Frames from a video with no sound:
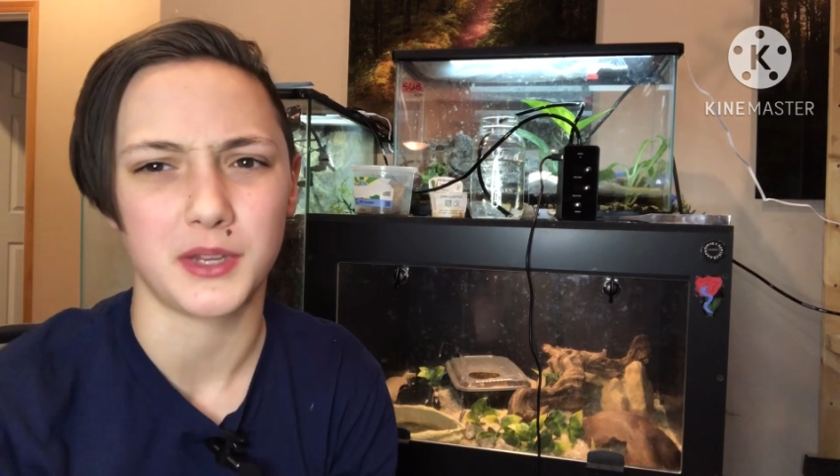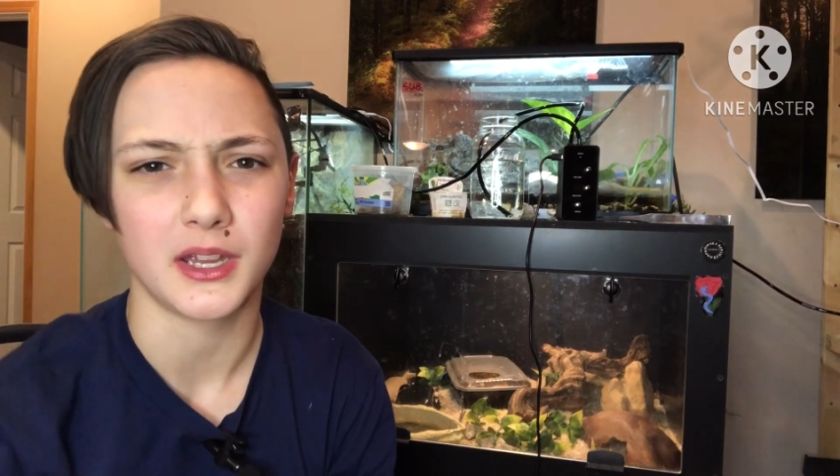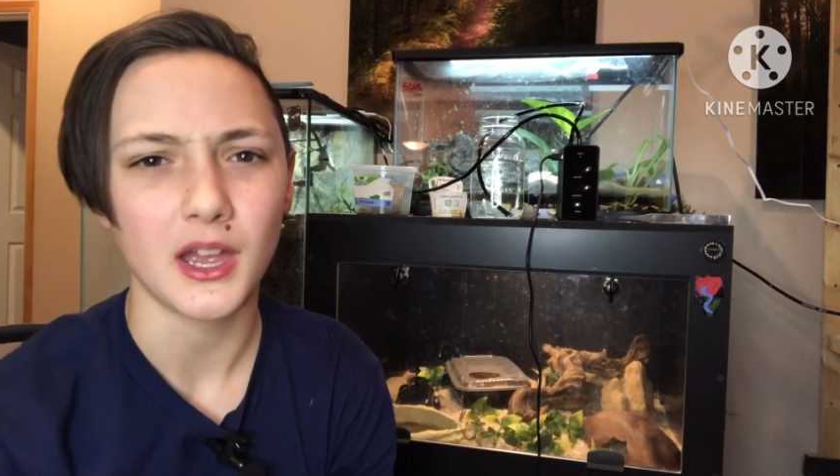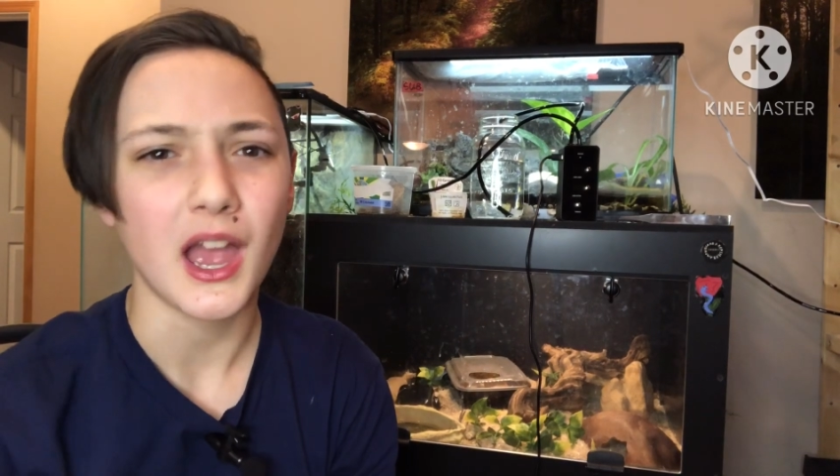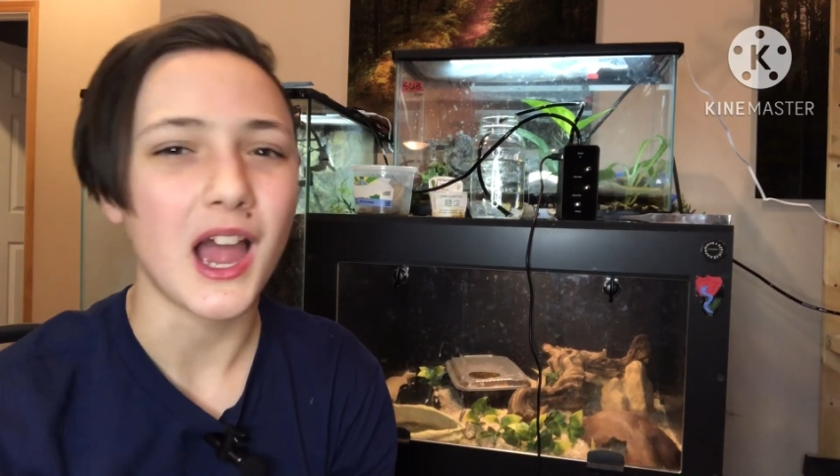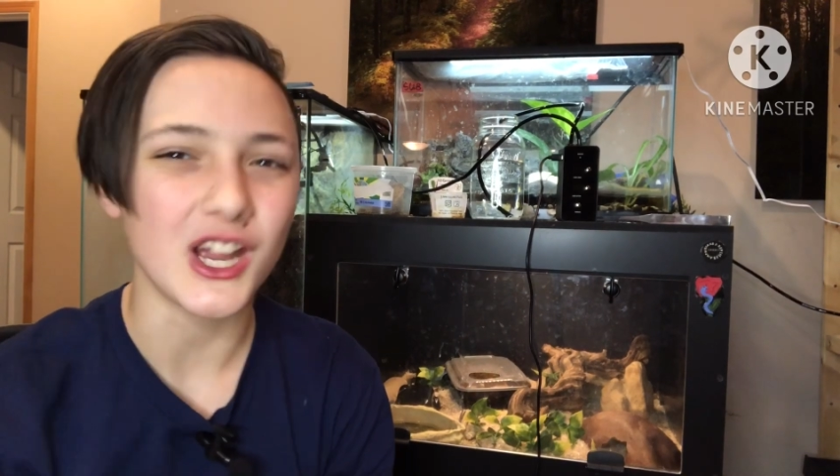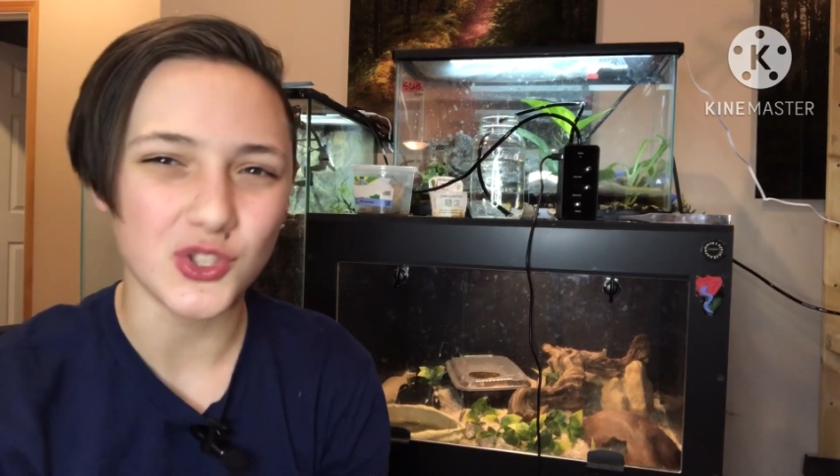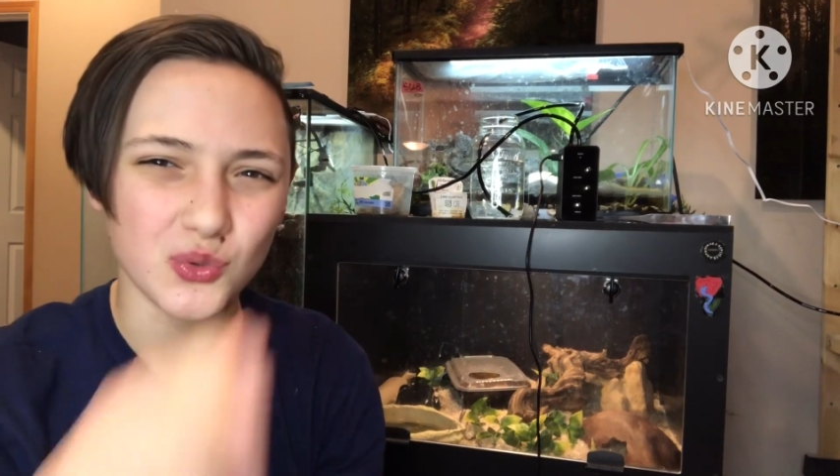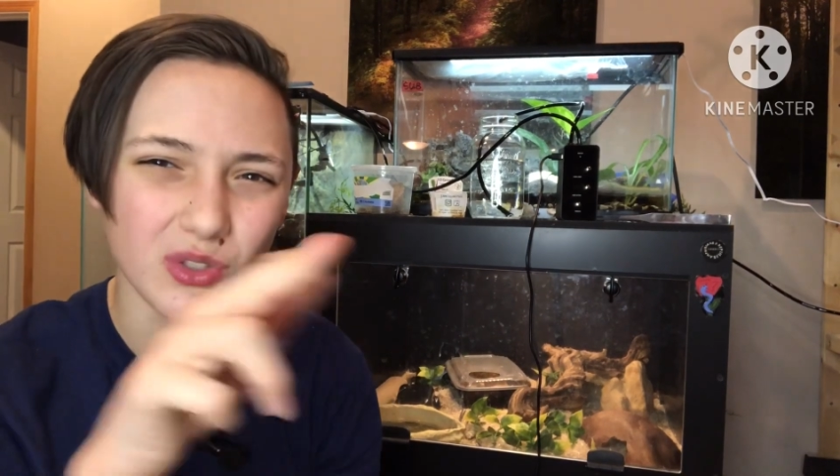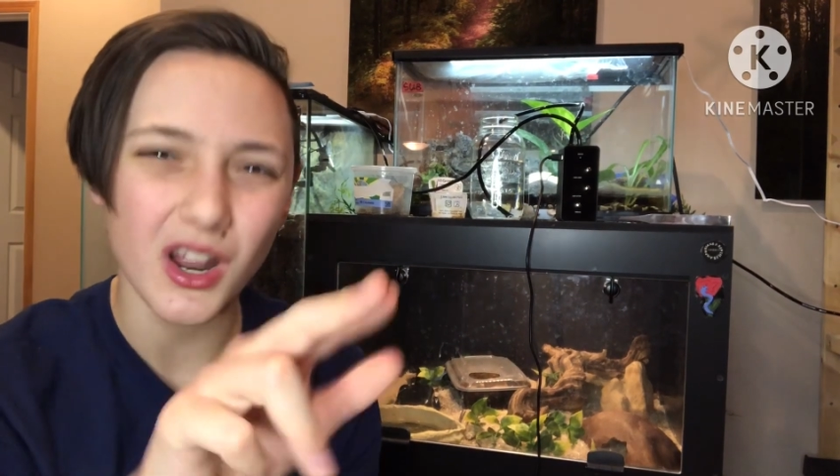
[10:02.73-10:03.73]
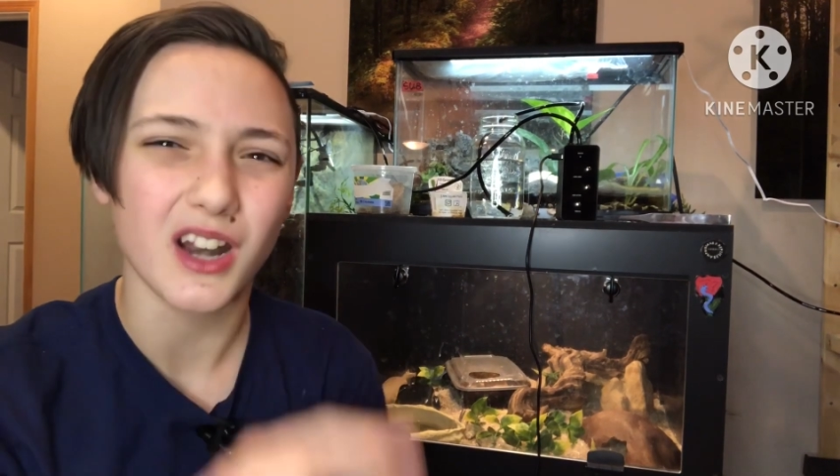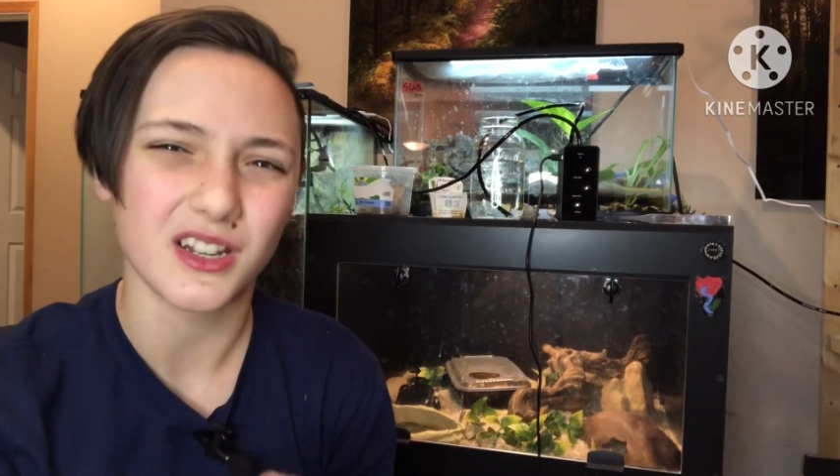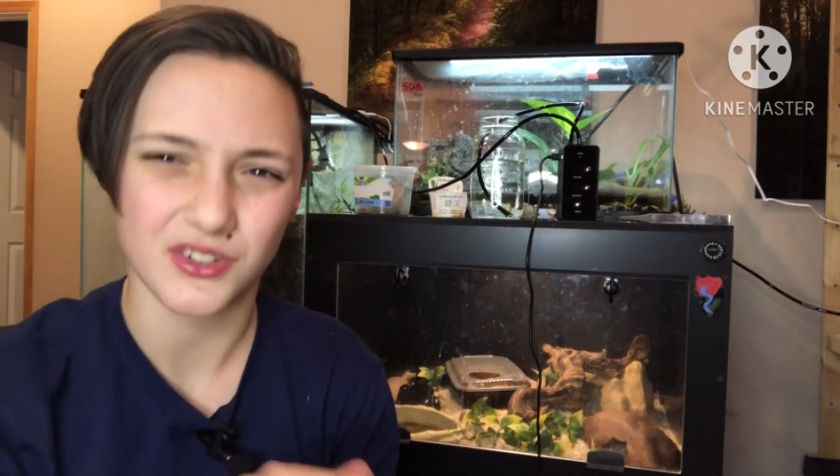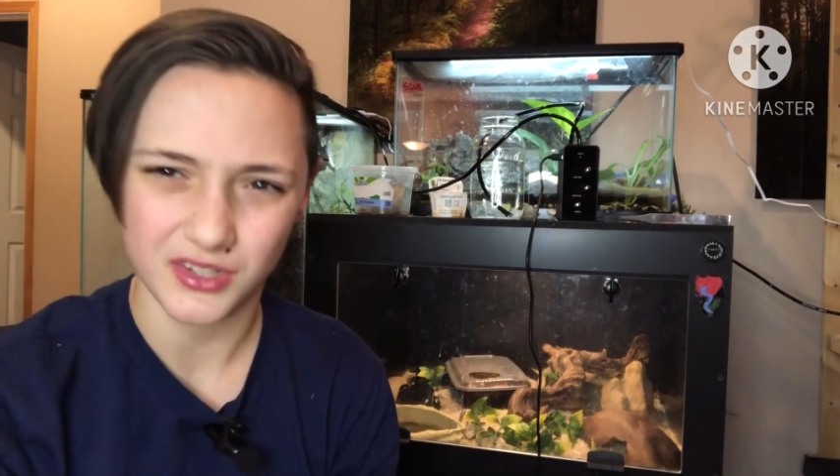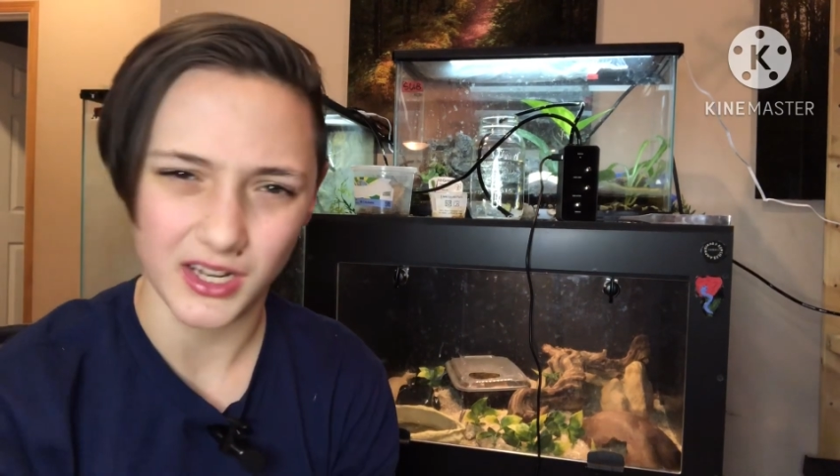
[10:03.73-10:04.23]
to me. I do not
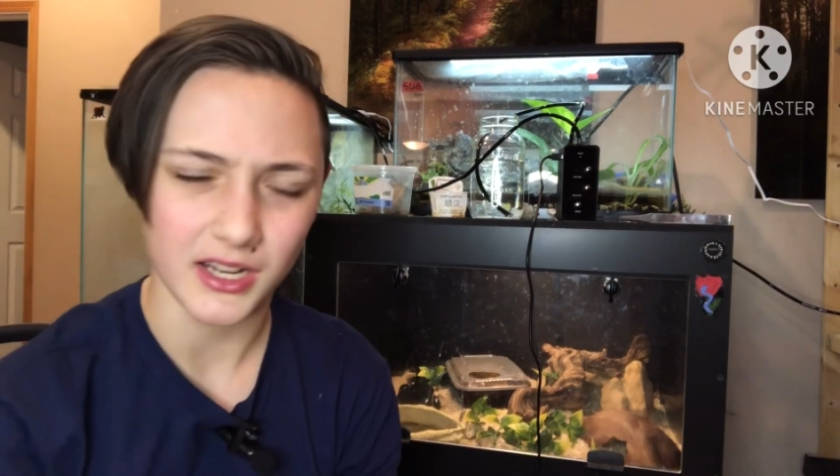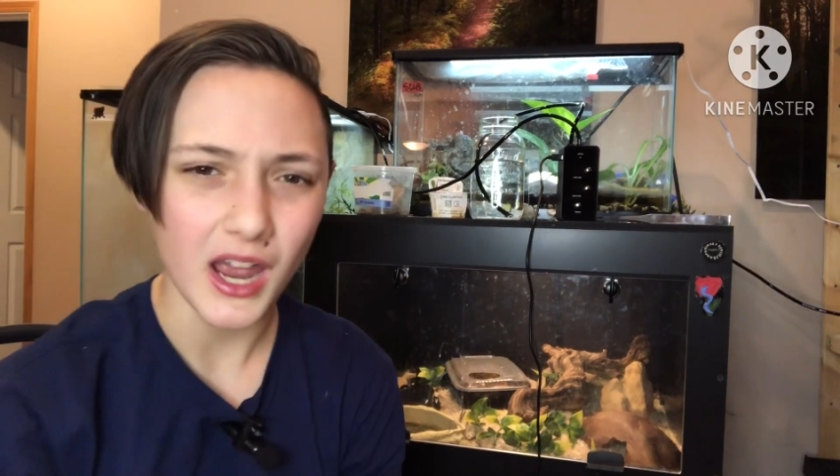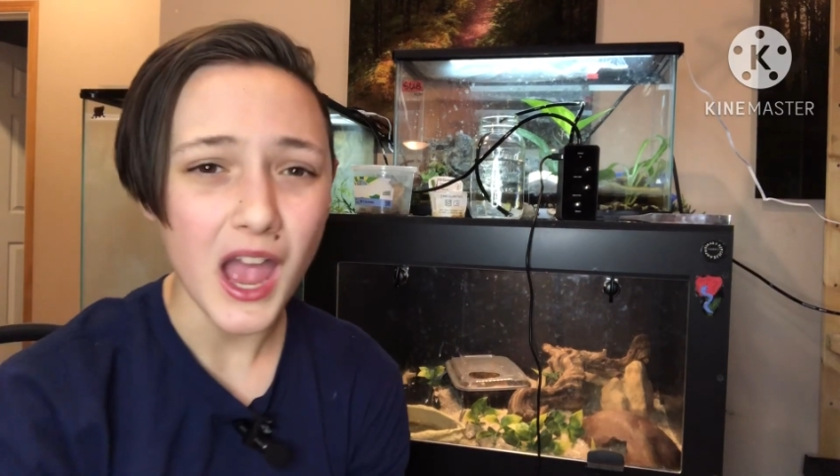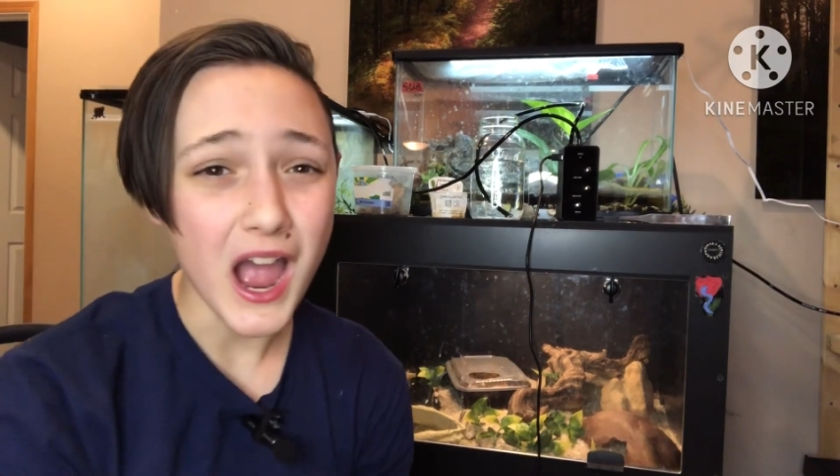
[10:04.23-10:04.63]
understand.